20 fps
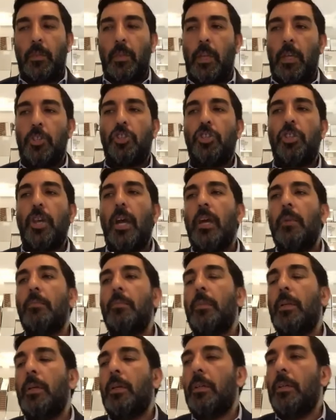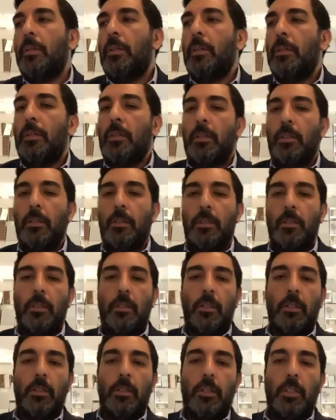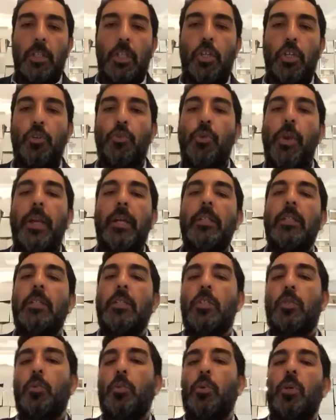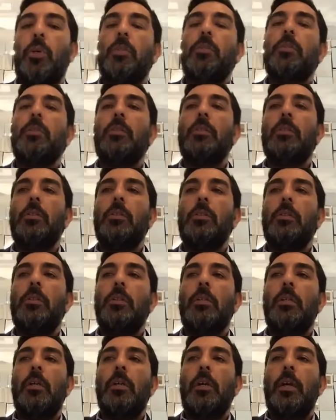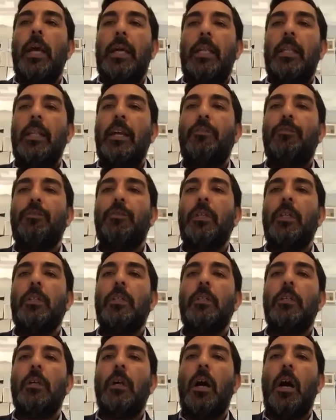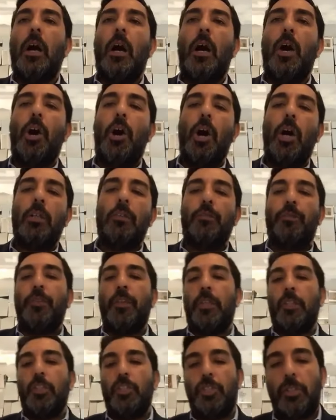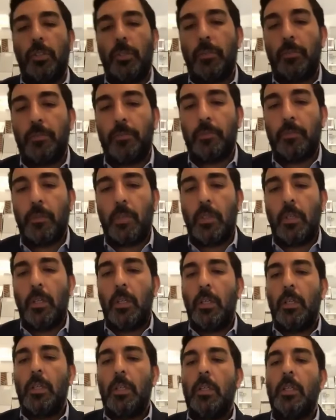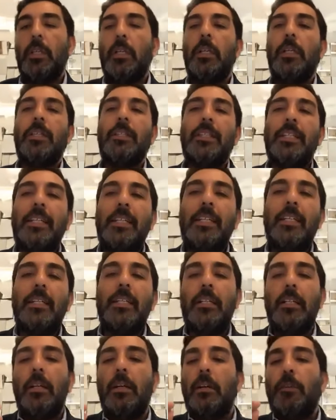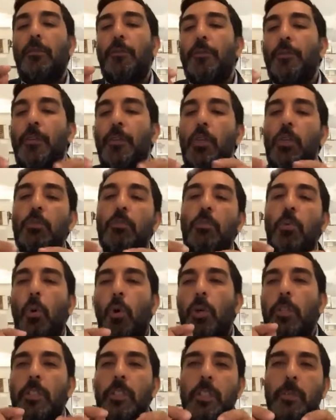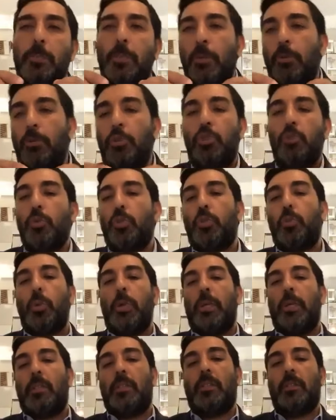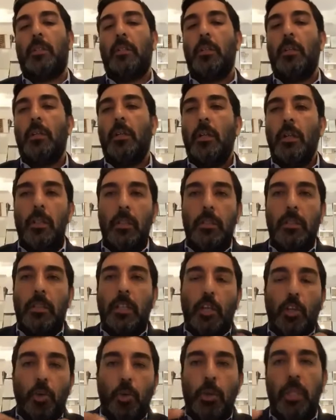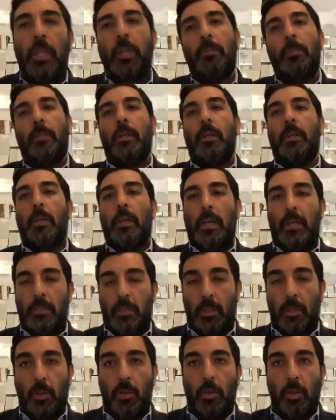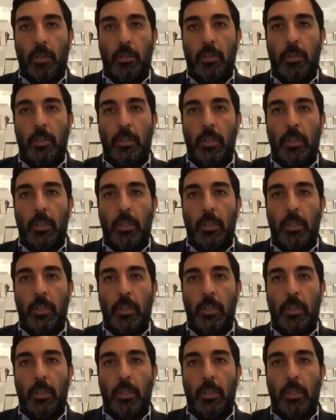Hashem created this world and left it unfinished. It needed a few more spiritual tweaks, tikkunim, as they're called.